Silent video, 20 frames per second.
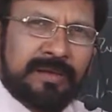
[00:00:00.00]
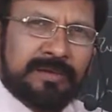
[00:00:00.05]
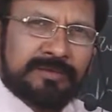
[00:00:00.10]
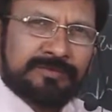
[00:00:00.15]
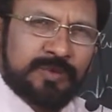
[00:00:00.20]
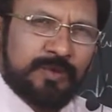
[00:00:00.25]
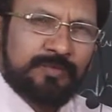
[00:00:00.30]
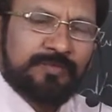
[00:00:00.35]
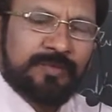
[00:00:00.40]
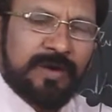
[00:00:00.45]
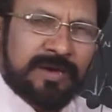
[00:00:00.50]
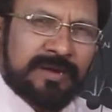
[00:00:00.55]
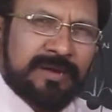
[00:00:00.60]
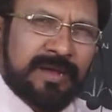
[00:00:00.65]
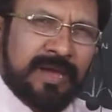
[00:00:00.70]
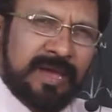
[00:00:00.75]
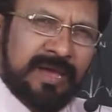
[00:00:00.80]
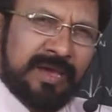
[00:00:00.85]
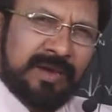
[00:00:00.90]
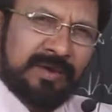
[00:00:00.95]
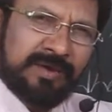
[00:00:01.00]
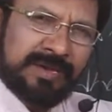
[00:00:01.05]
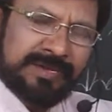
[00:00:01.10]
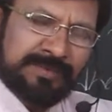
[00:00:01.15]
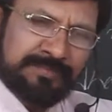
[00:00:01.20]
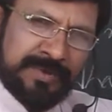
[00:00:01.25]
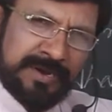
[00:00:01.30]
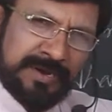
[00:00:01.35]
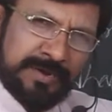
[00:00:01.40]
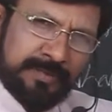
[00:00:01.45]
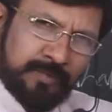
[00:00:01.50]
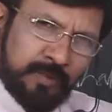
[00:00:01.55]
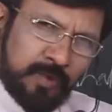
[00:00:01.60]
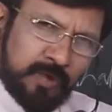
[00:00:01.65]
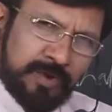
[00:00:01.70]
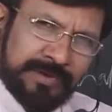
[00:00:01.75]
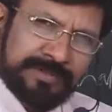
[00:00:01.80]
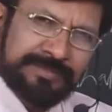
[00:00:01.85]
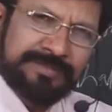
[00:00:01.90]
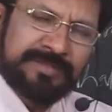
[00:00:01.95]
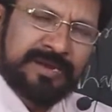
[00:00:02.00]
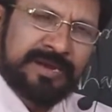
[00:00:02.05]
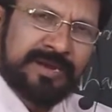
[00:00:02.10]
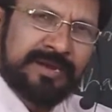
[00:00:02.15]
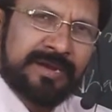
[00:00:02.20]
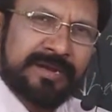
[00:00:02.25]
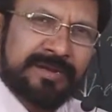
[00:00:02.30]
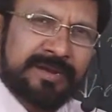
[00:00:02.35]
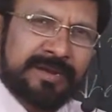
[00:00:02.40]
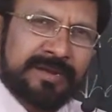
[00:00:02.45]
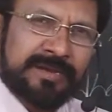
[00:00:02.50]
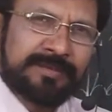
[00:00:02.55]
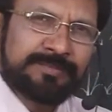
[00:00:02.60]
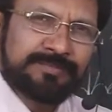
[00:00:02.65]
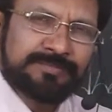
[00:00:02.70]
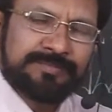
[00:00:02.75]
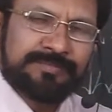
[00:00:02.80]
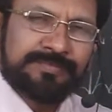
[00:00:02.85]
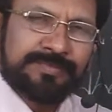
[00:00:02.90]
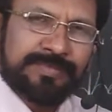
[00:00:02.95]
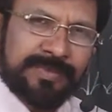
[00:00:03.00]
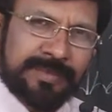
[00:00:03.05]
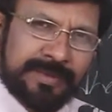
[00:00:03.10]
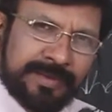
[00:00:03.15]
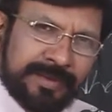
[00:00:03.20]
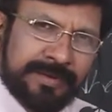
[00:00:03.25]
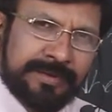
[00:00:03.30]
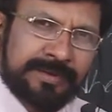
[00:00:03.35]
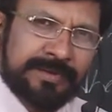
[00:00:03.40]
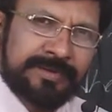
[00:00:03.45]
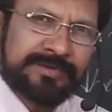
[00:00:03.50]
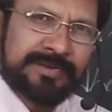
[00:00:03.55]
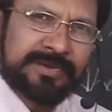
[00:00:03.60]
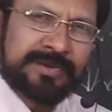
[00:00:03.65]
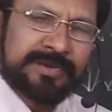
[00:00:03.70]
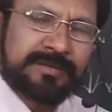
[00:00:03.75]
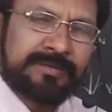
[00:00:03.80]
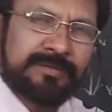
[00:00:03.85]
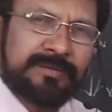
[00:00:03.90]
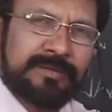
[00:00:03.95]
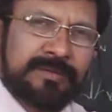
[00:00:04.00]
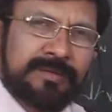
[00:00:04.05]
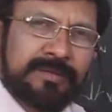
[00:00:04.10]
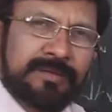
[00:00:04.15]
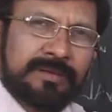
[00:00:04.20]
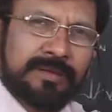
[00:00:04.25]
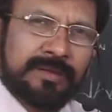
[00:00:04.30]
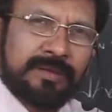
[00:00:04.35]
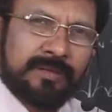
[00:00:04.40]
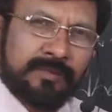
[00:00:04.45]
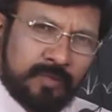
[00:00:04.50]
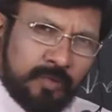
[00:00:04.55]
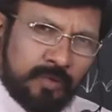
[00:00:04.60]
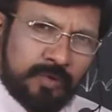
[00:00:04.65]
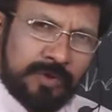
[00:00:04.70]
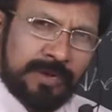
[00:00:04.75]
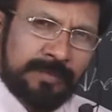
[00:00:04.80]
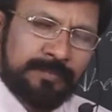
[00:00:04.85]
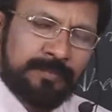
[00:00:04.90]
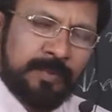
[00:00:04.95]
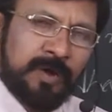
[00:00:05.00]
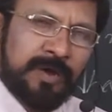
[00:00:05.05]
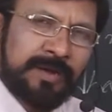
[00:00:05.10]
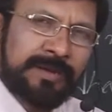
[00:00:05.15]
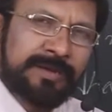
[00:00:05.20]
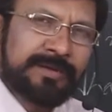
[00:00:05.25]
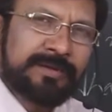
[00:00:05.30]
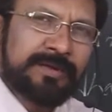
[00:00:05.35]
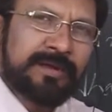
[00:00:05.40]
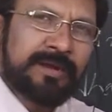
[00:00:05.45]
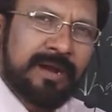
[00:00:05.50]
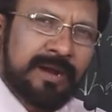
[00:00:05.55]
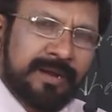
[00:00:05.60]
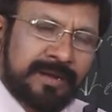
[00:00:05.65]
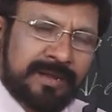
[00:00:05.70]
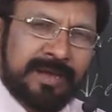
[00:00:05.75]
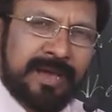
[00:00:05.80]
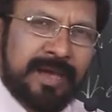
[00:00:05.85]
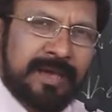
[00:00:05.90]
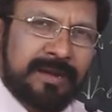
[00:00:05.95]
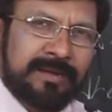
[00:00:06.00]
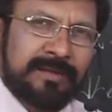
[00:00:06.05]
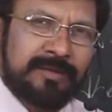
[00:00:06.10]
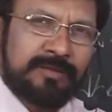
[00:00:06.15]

So far I have explained only 3 data types: integer, floating point and char.